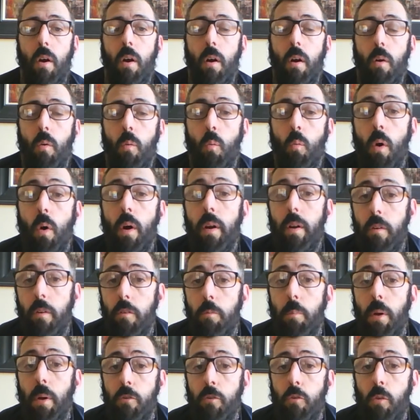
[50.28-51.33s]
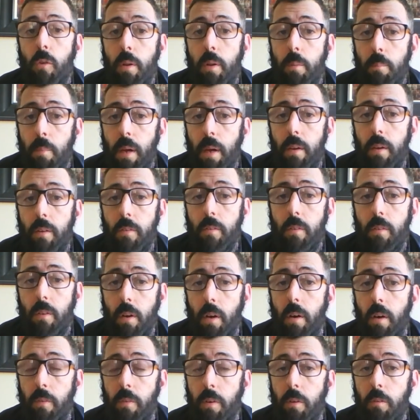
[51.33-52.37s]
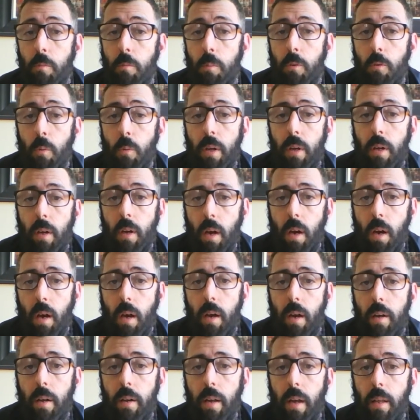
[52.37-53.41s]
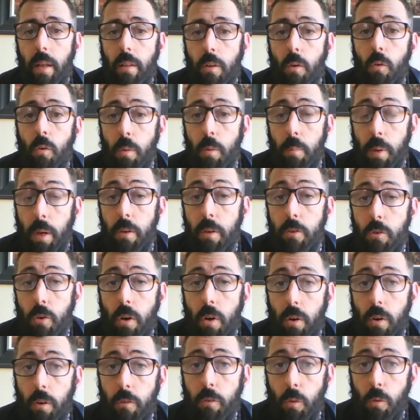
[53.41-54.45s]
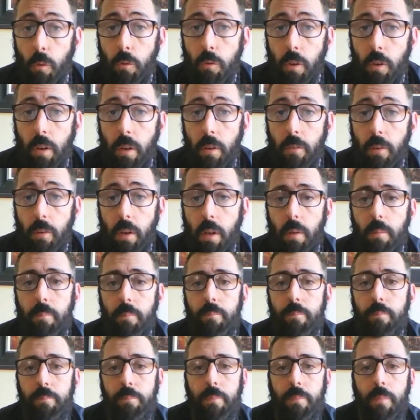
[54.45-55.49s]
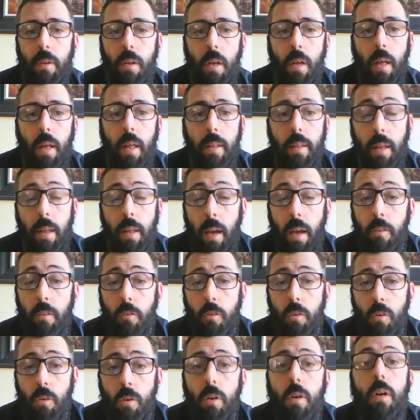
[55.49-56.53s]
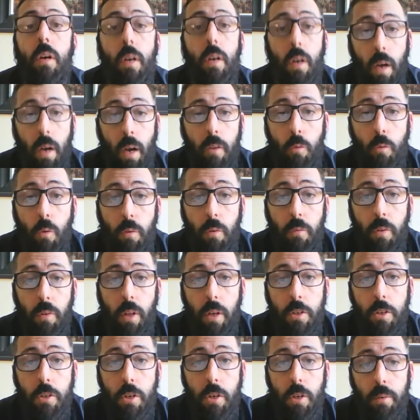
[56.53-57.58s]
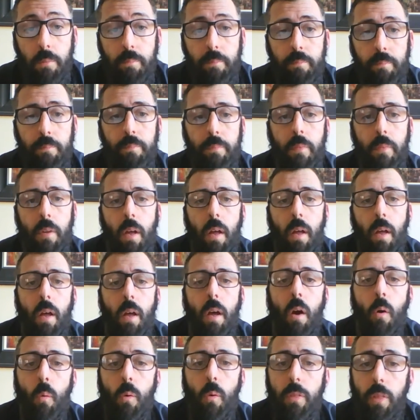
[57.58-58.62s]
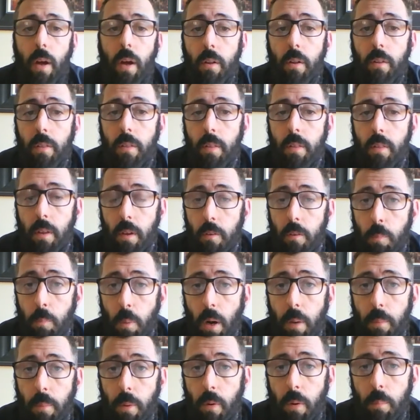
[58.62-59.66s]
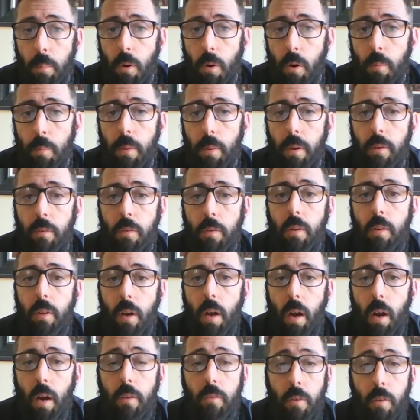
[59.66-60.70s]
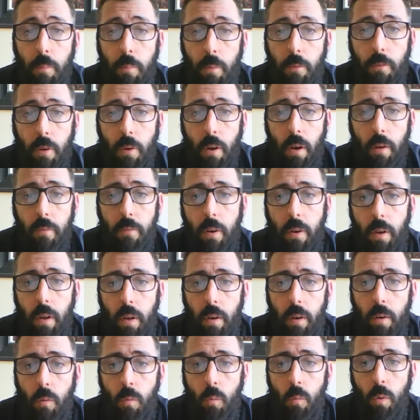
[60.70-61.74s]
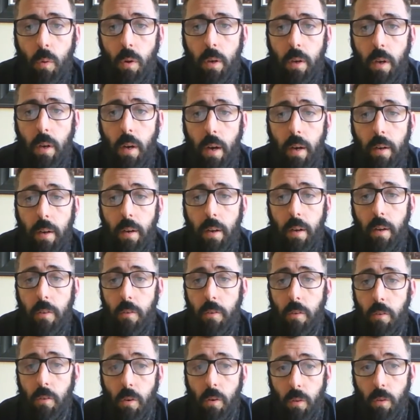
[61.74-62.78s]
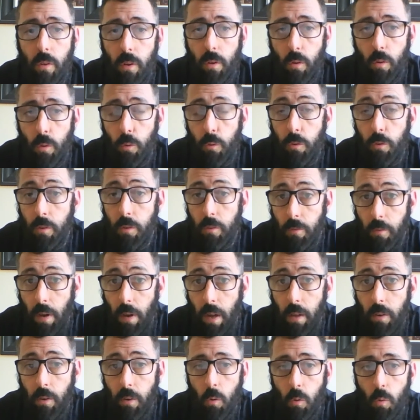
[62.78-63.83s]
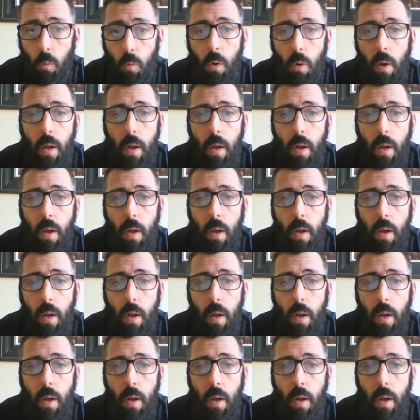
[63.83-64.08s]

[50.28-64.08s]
what especially makes the covenants between God and the early patriarchs so significant? The answer, God's revelation. Without this primary purpose, the concept of covenant would not necessarily lose its value,